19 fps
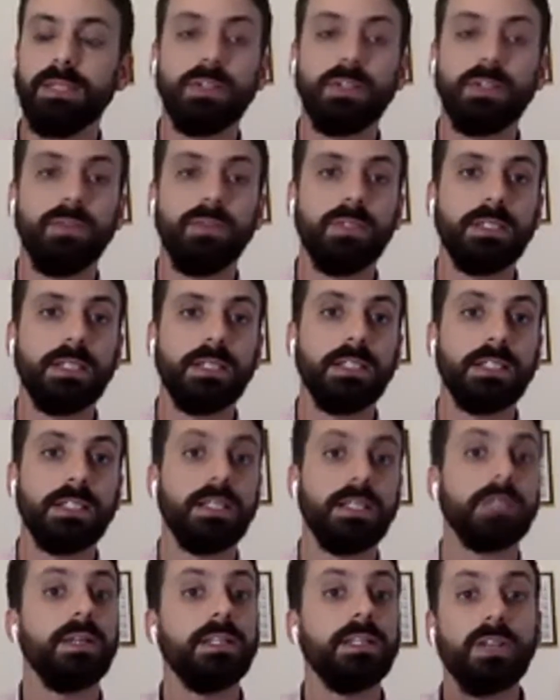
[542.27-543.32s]
conversation.
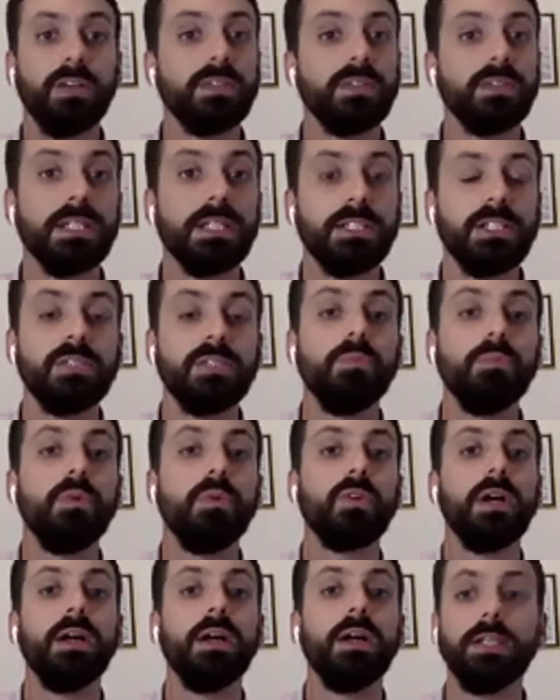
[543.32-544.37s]
That's why this conversation is
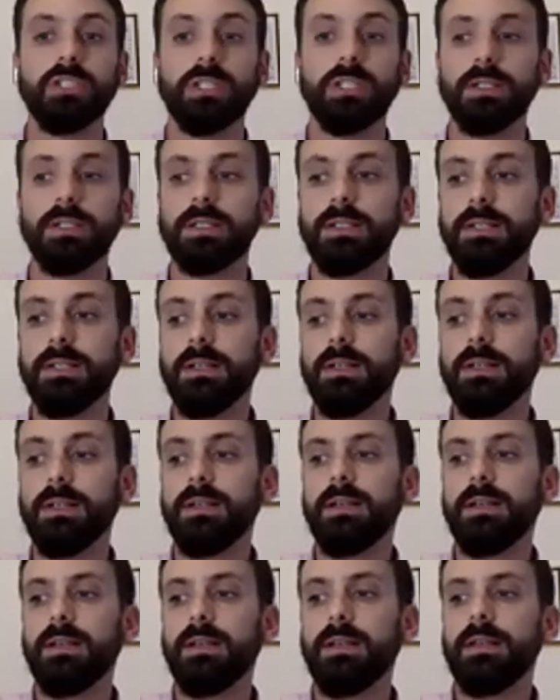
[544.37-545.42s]
more urgent
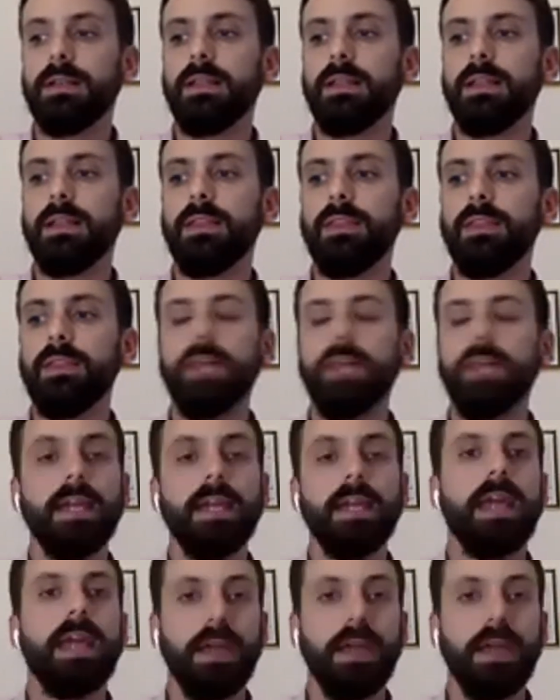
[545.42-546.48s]
uh,
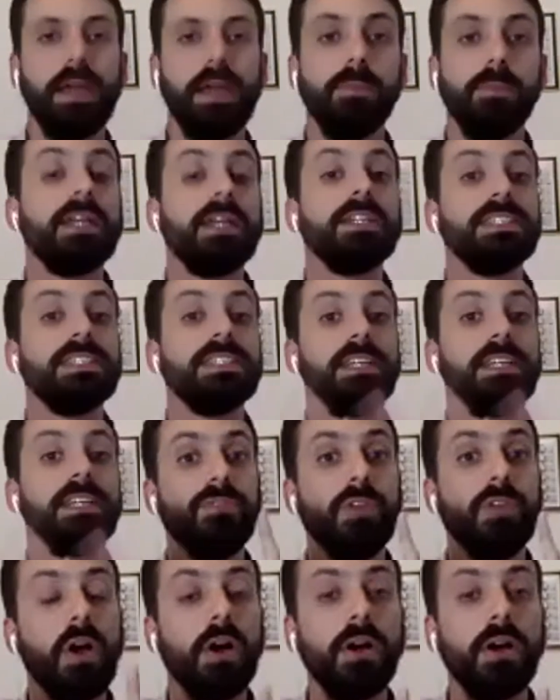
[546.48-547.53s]
than ever, because if
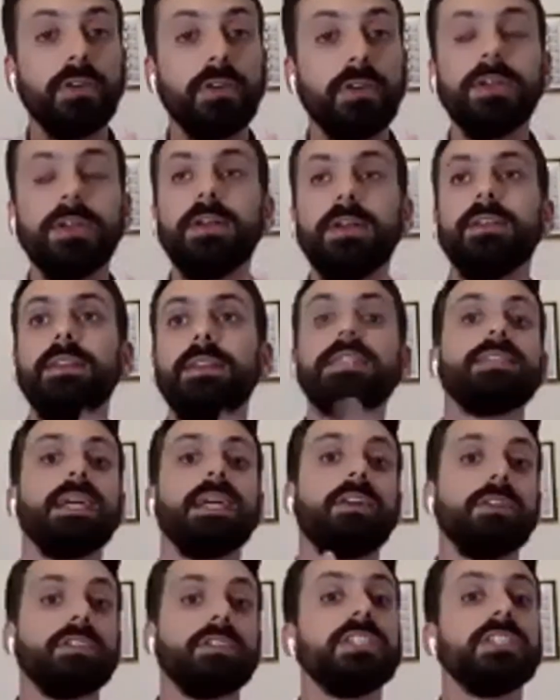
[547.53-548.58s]
not, these
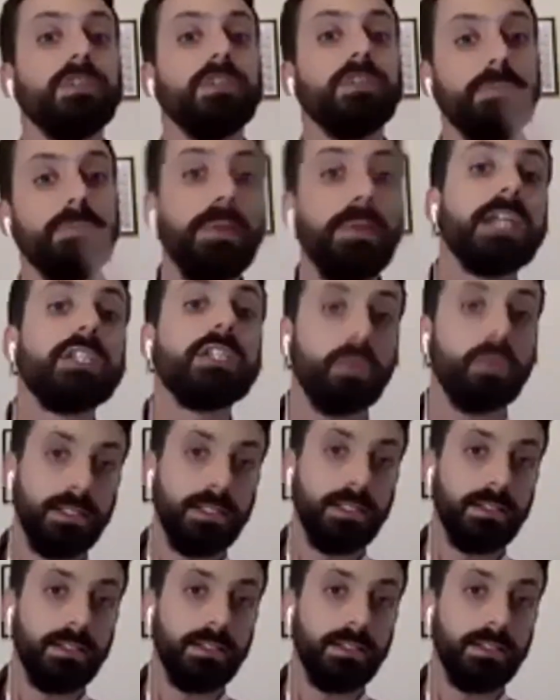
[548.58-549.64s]
technologies could perpetuate
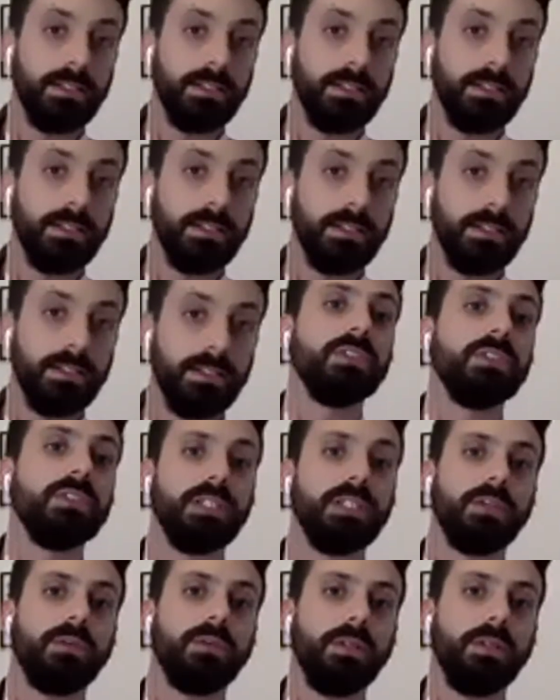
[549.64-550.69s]
those
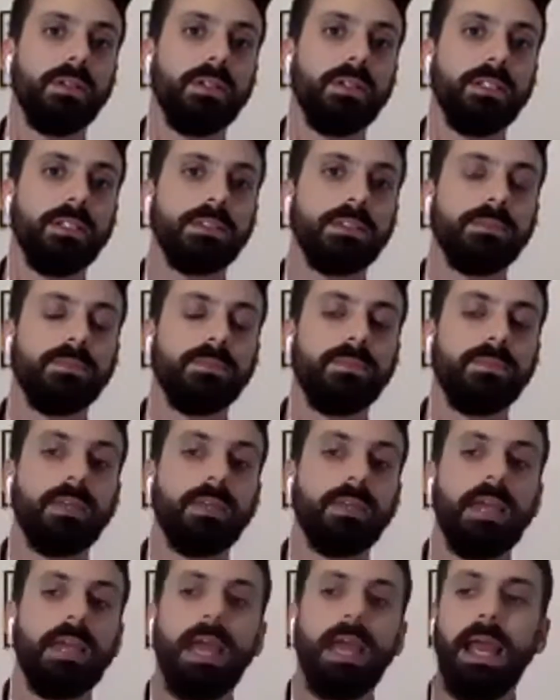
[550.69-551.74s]
inequalities.
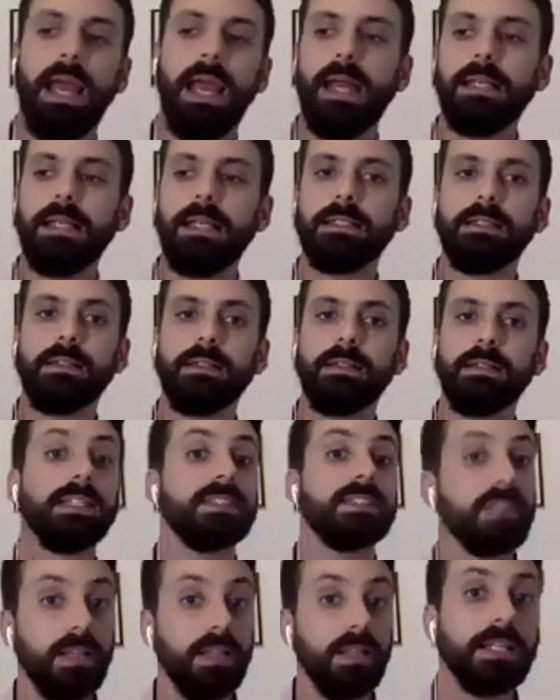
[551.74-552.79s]
And that's the
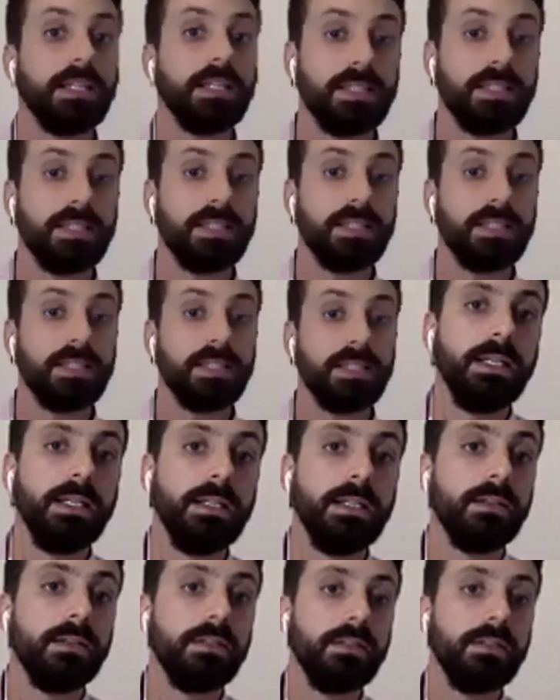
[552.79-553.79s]
last thing we need.